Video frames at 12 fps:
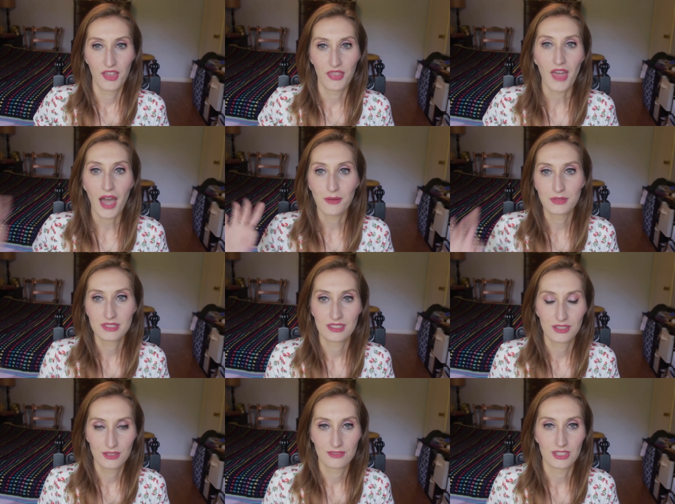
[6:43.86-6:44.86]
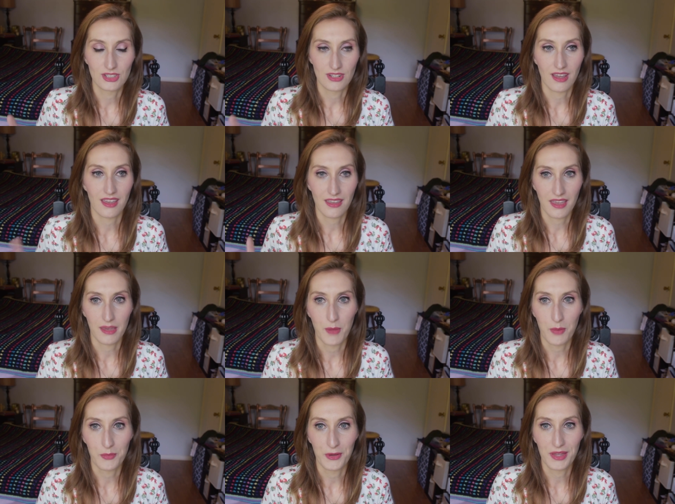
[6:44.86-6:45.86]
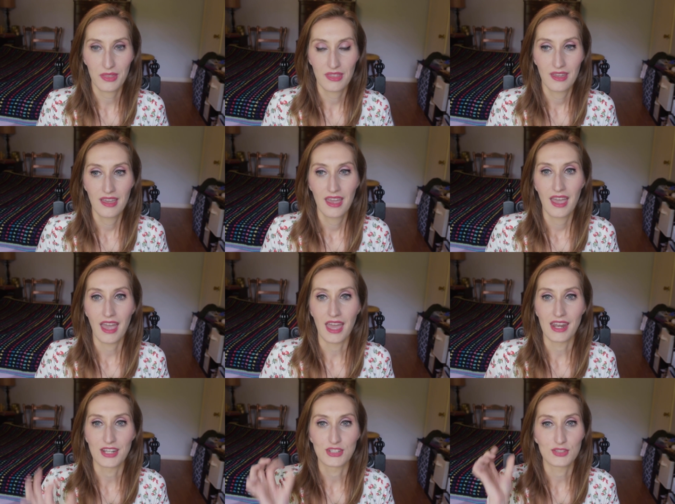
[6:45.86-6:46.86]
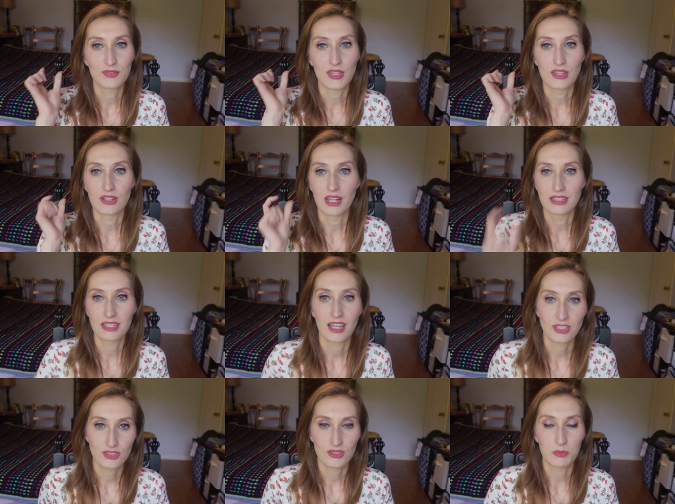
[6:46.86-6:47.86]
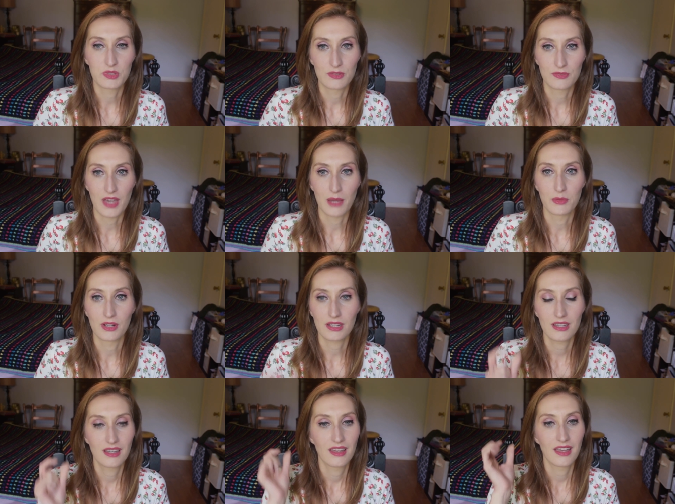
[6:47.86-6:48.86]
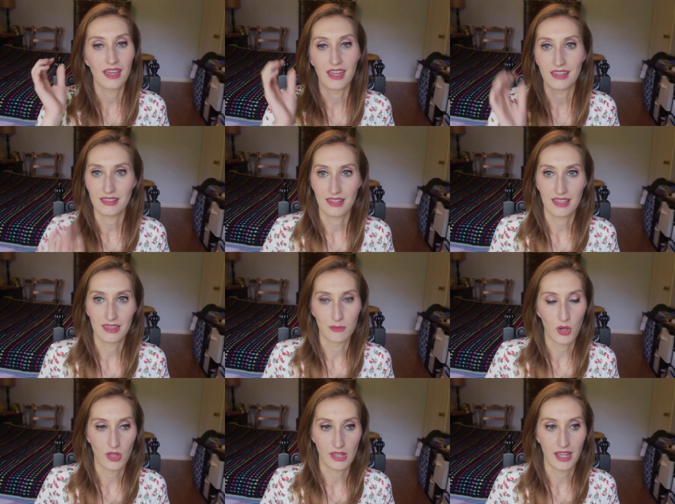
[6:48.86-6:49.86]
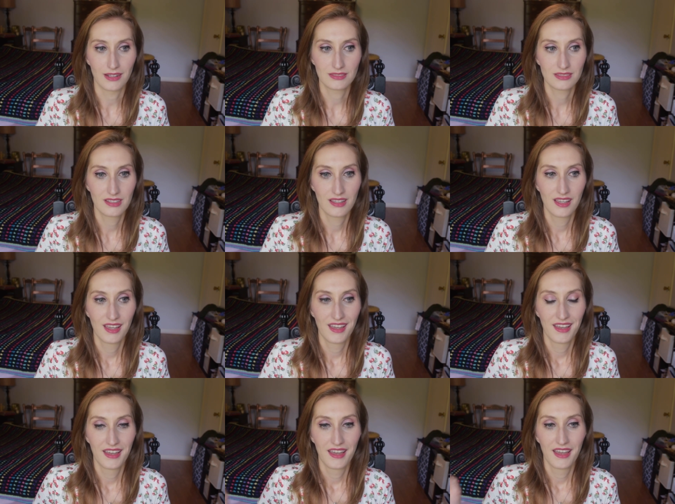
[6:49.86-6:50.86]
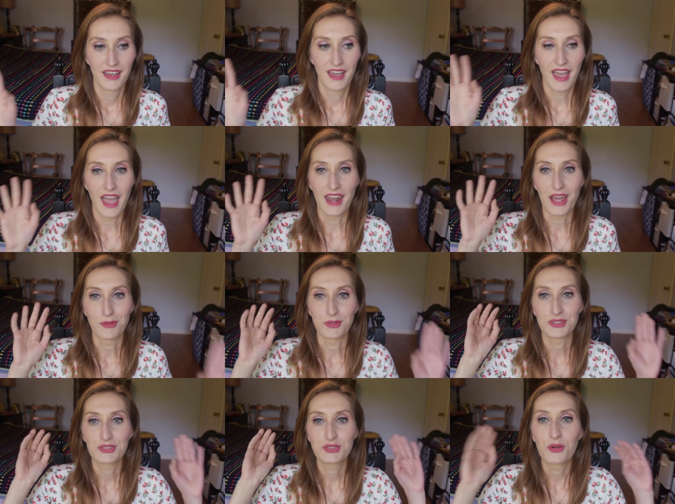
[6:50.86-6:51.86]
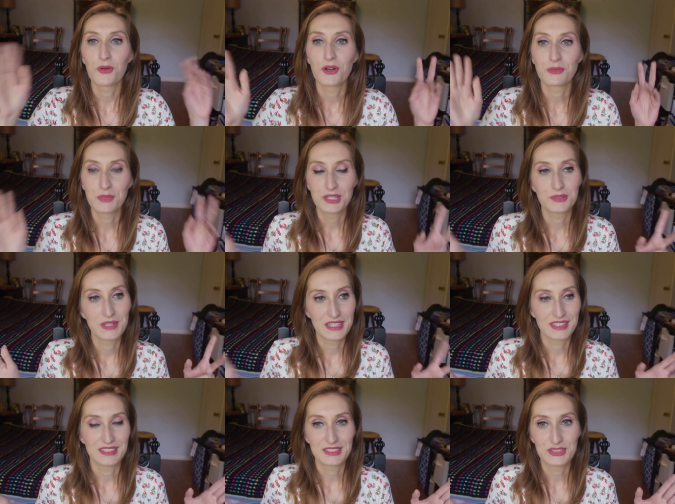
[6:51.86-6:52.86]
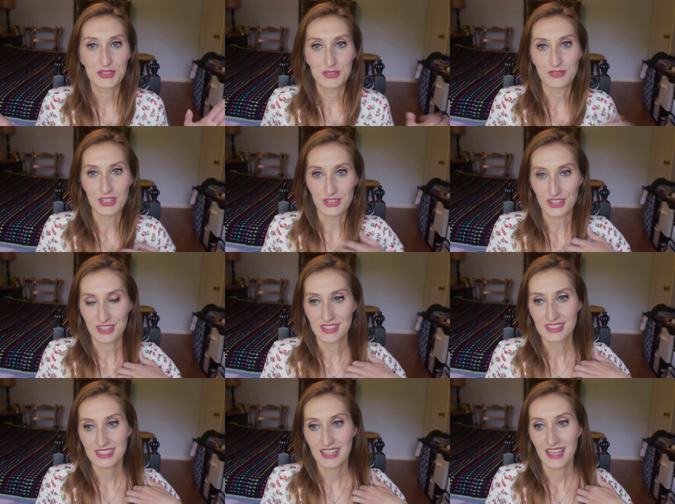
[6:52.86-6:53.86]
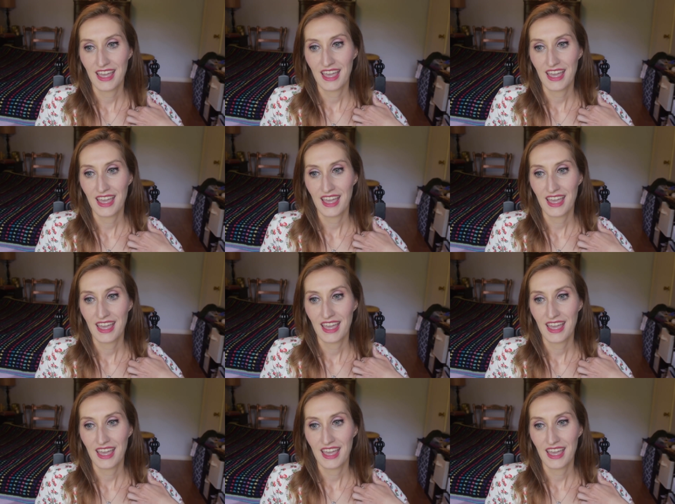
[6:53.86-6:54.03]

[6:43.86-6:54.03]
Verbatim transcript: That was the new vision I came up with and I just figured I'd cut strips of fabric and lay them all out. And I was torn between these two visions,